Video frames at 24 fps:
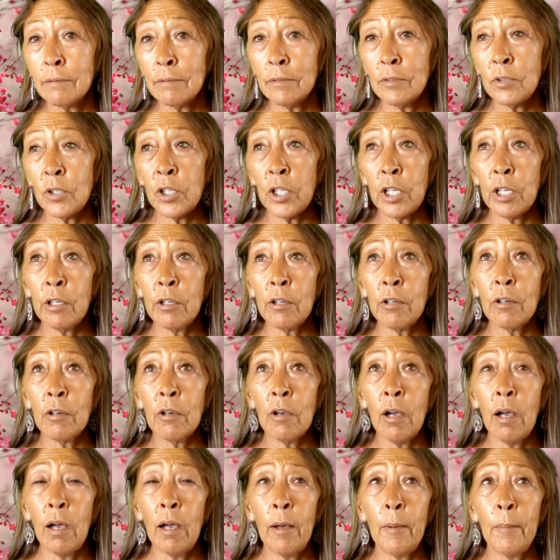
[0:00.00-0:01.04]
their
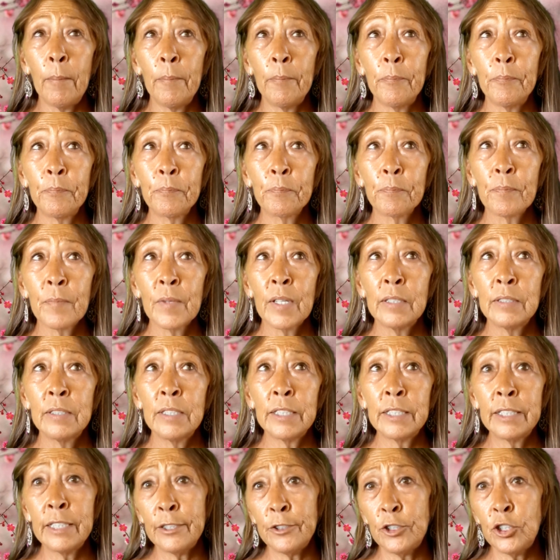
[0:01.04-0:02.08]

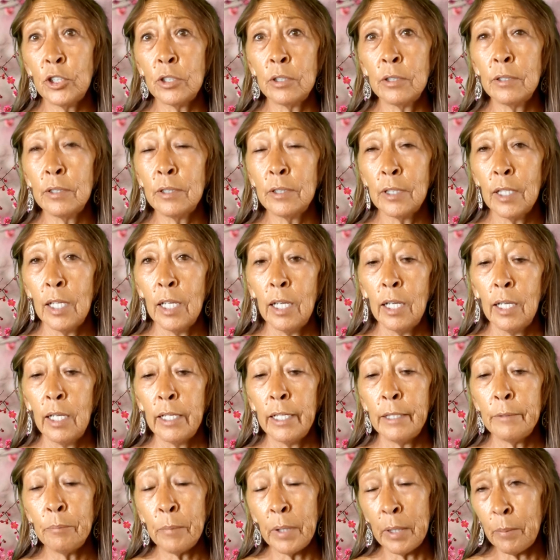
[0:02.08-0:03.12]
decisions.
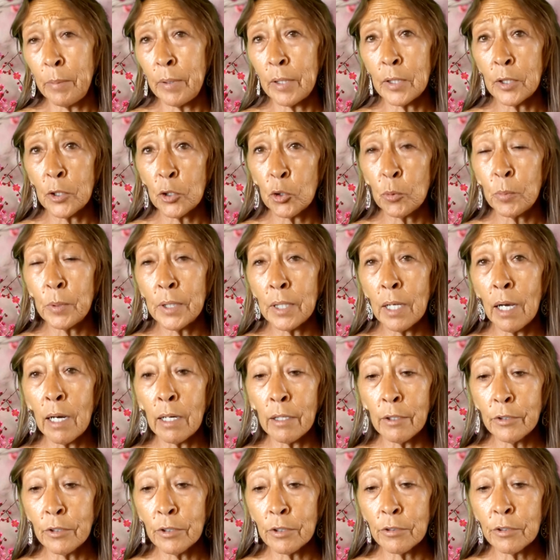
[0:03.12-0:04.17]
It may be a little bit
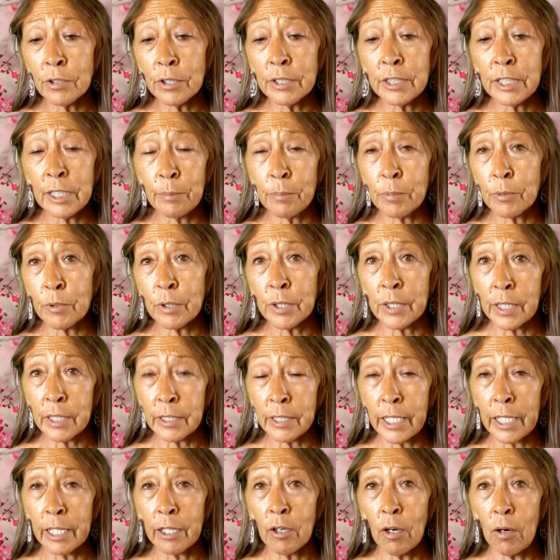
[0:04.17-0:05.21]
harder the deeper in that
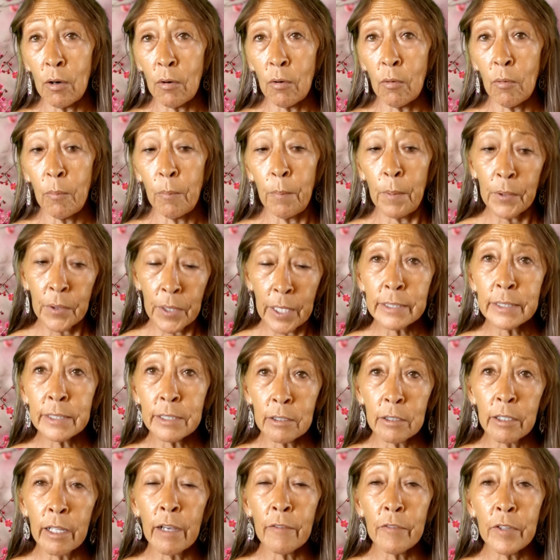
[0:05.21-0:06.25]
they go, but they
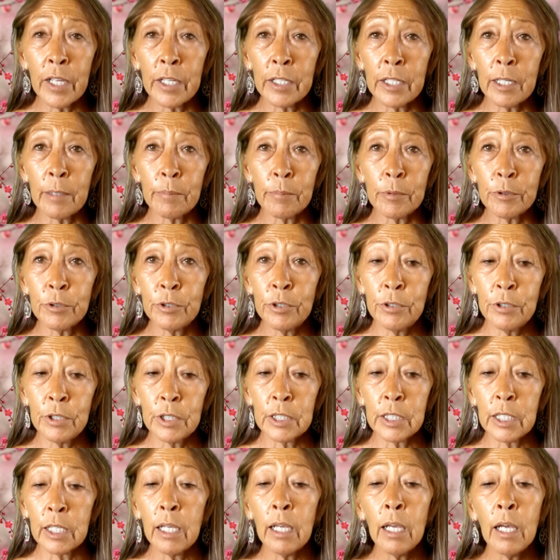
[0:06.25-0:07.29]
still have that
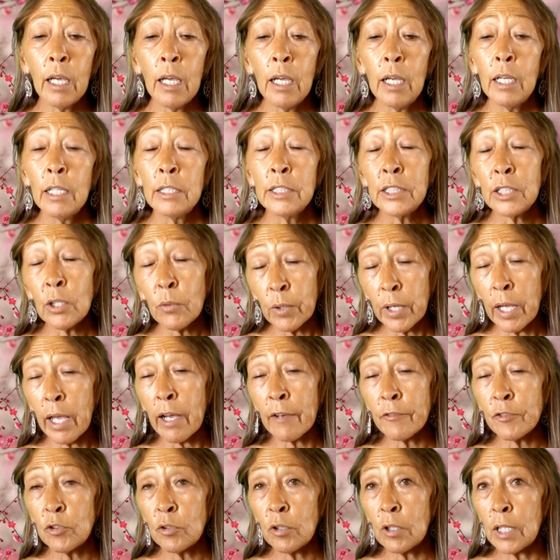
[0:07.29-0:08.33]
opportunity. So we
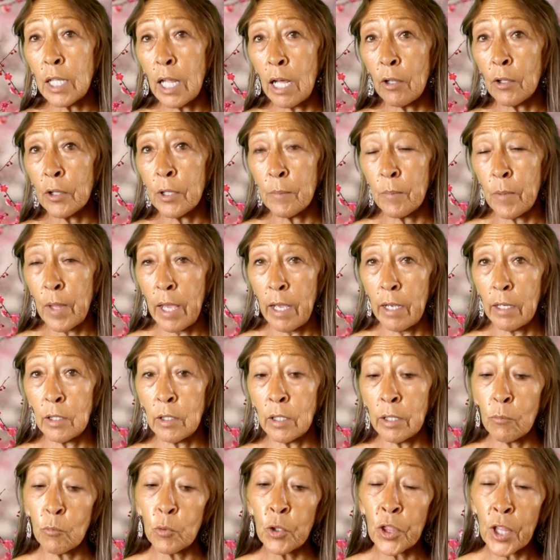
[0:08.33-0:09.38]
have to allow them that,
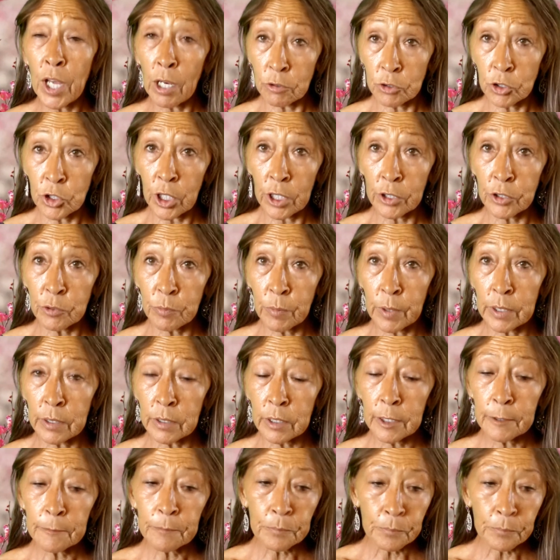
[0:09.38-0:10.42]
and without judgment.